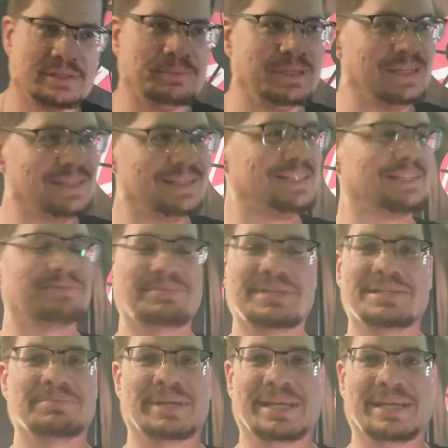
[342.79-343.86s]
I mean, it did
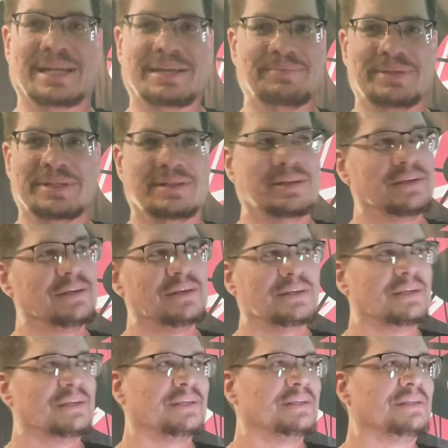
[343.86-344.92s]
me, man. I mean,
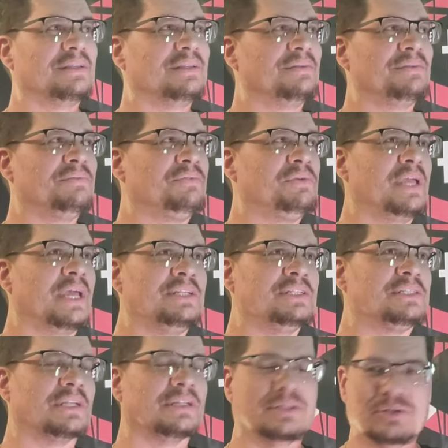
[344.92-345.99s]
if you had
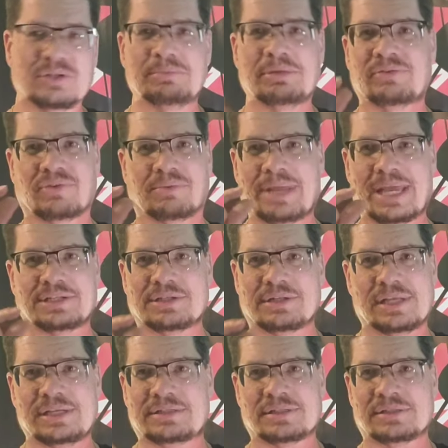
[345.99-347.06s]
just a little bit of
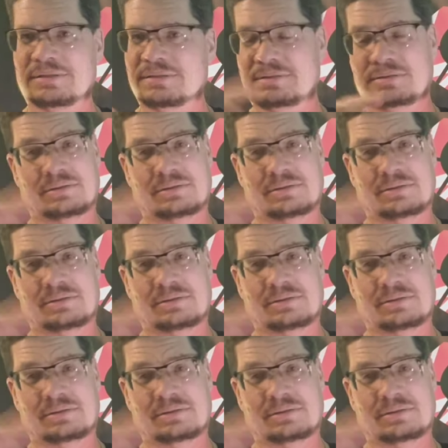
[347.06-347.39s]
imagination,